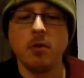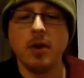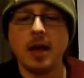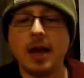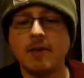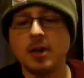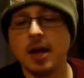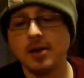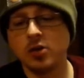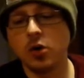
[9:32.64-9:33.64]
They have a
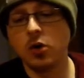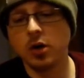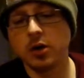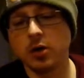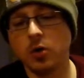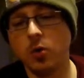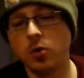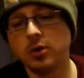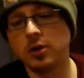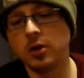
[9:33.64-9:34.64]
nice hook
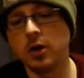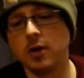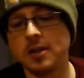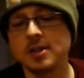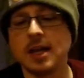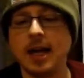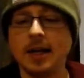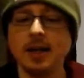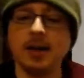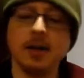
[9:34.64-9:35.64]
holder on the
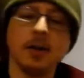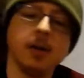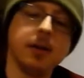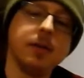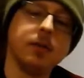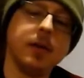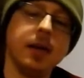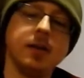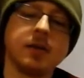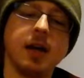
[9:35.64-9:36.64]
side here
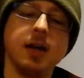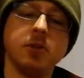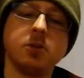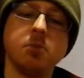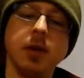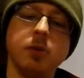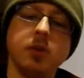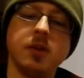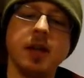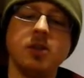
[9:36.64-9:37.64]
that is kind of just made
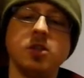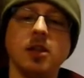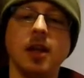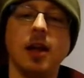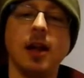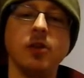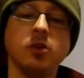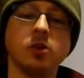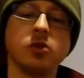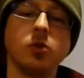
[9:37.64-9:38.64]
with tension that allows
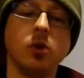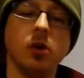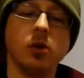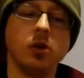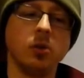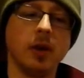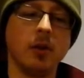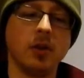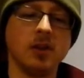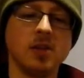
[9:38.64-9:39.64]
you to store a hook
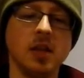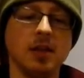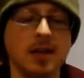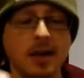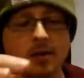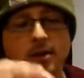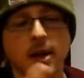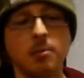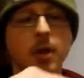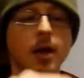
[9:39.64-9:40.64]
without things getting tangled
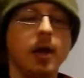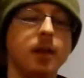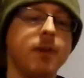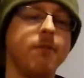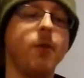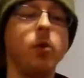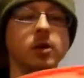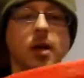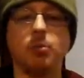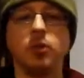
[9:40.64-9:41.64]
up. They
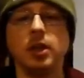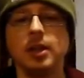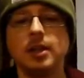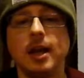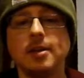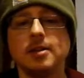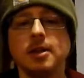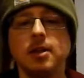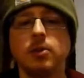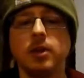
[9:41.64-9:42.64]
fold up really
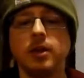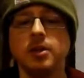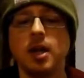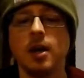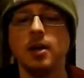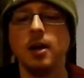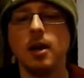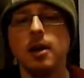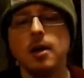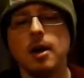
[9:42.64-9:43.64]
nicely when they're done,
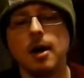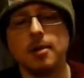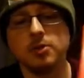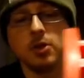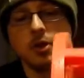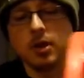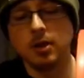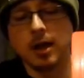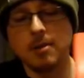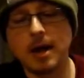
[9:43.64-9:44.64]
so you can
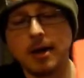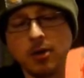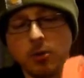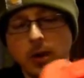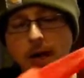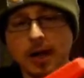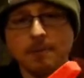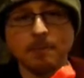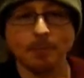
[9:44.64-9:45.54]
get them out of the way.